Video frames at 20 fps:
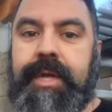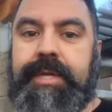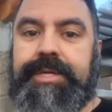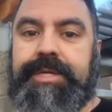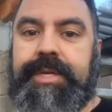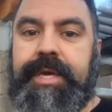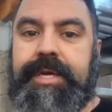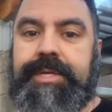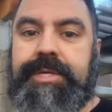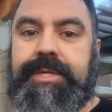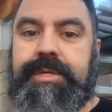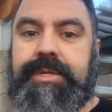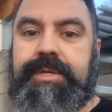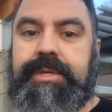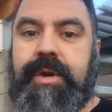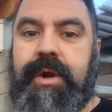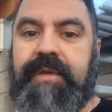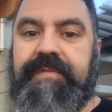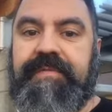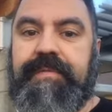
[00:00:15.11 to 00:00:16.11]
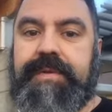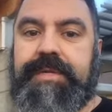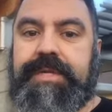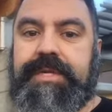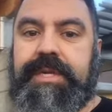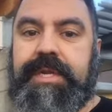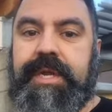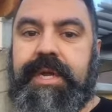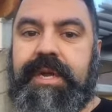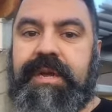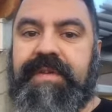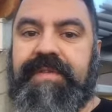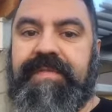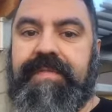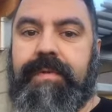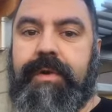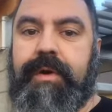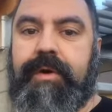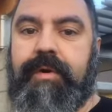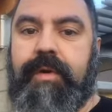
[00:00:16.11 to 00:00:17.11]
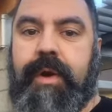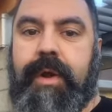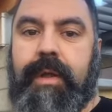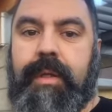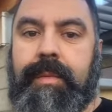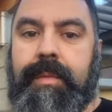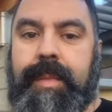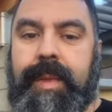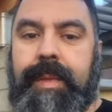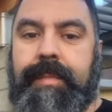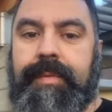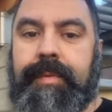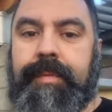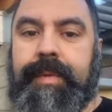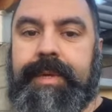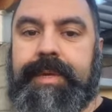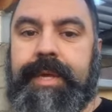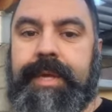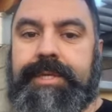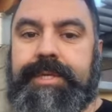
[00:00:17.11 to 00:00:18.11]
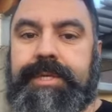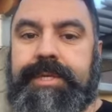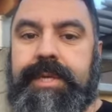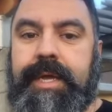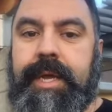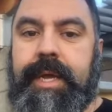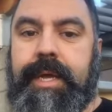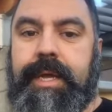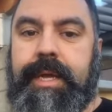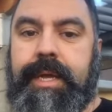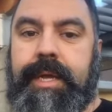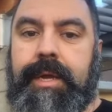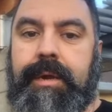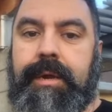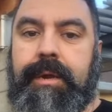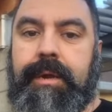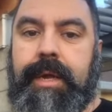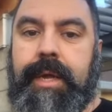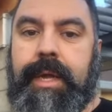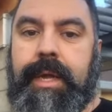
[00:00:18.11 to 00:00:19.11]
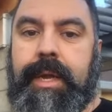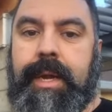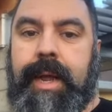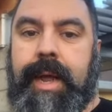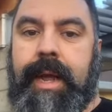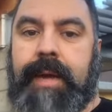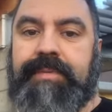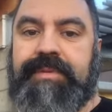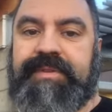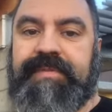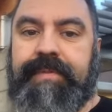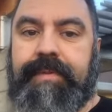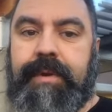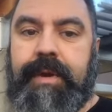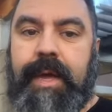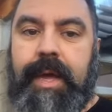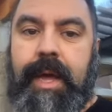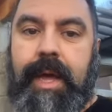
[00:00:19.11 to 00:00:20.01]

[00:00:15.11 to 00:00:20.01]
Education Conference today for our Curriculum Implementation Day here in Abbotsford.